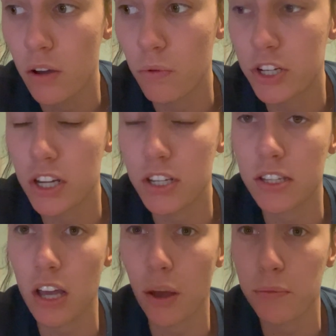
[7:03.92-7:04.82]
which
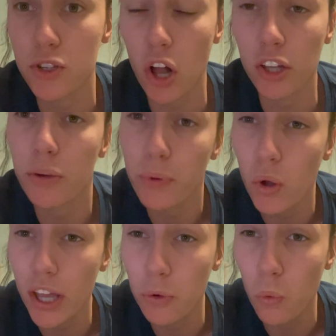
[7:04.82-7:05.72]
is
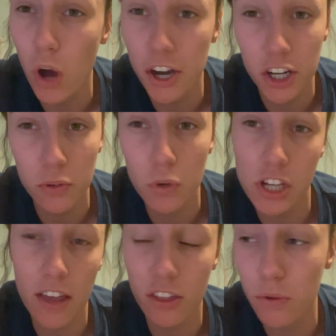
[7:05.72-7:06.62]
soluble in water, which
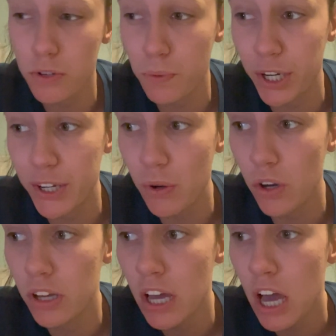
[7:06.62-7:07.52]
I thought was pretty
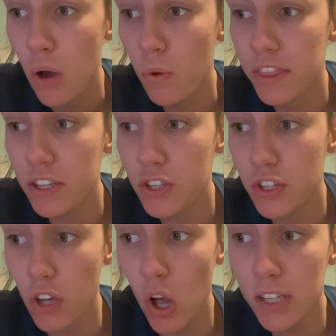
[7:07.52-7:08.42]
cool. When the
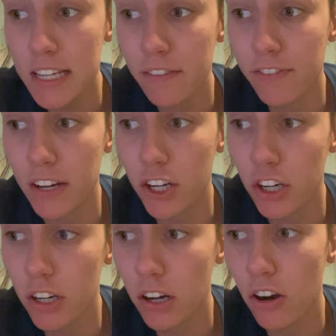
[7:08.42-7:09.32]
salt and
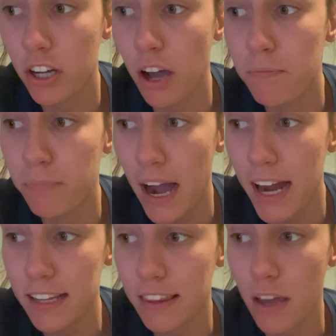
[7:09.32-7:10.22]
vinegar are
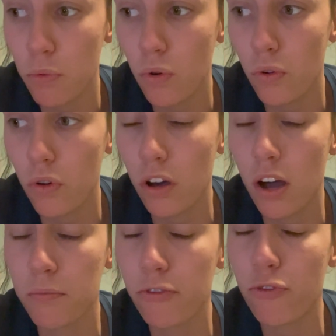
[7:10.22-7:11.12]
combined, they will
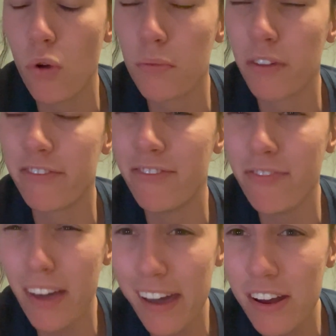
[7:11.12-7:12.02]
form a
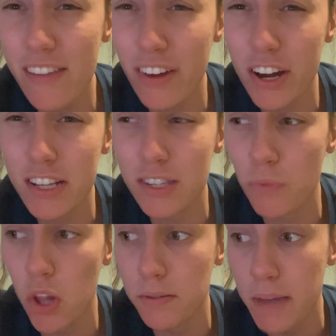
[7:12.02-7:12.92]
very, very
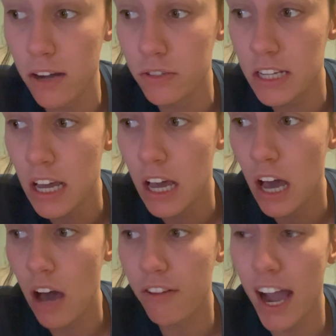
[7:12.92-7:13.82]
small amount
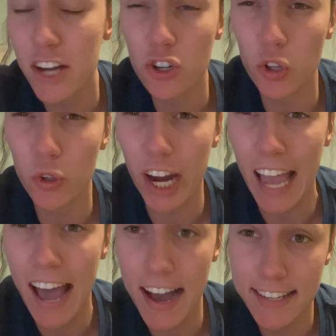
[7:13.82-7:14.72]
of hydrochloric
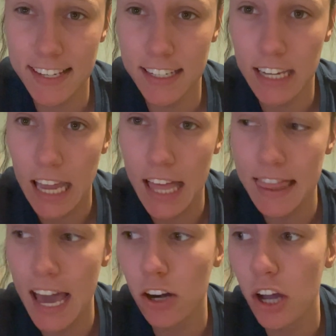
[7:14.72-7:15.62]
acid.
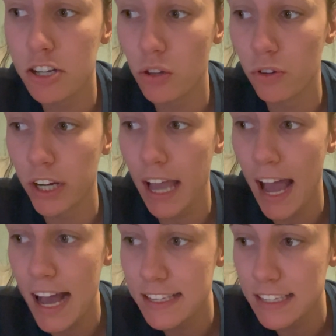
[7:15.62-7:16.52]
And that hydrochloric
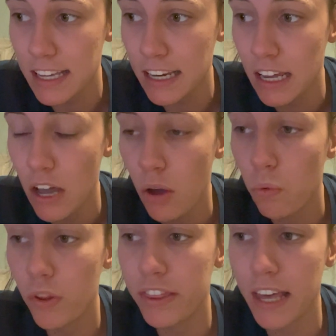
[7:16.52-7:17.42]
acid
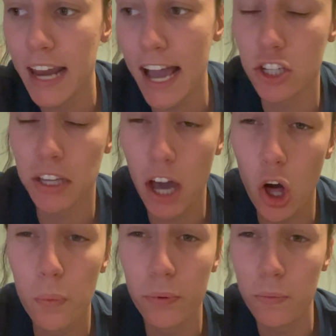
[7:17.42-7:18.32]
will then actually
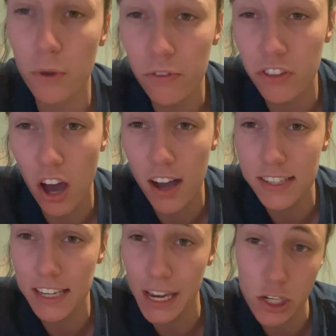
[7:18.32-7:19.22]
help remove the
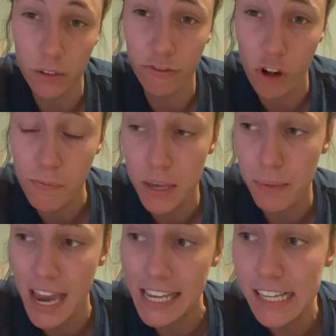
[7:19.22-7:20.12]
oxidation from the
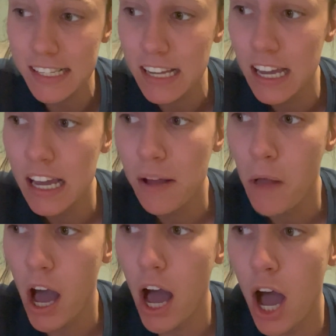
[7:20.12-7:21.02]
pennies.
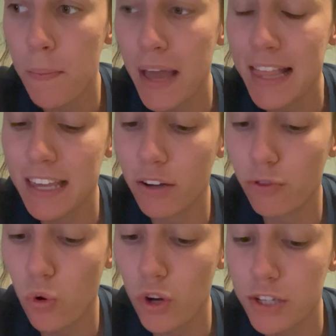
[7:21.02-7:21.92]
And then, of
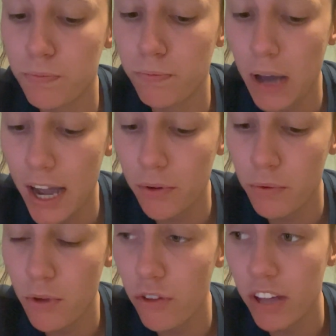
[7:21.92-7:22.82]
course, by
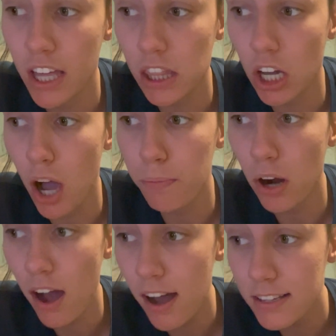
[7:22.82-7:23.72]
removing the
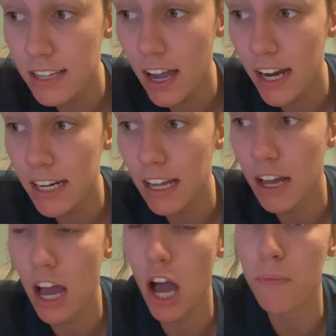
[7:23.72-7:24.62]
copper oxide,
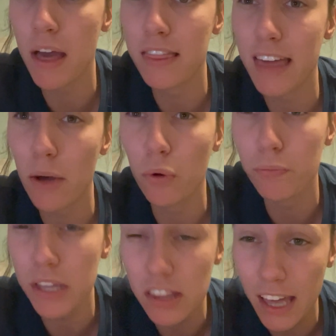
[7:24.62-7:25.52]
that will
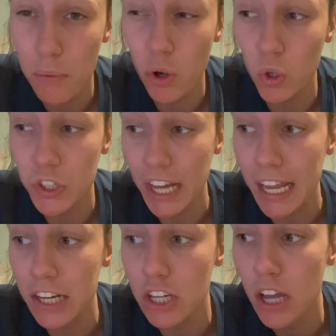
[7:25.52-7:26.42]
be the chemical
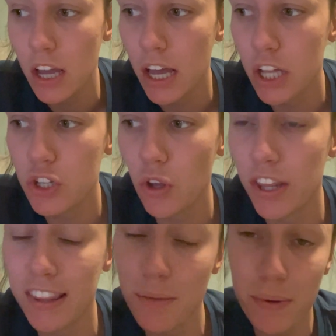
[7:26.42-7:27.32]
change. And so
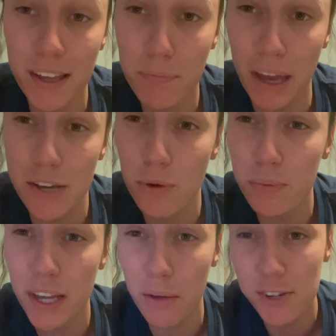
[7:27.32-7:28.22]
then the penny will
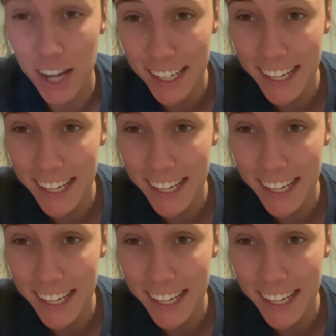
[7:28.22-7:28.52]
become shiny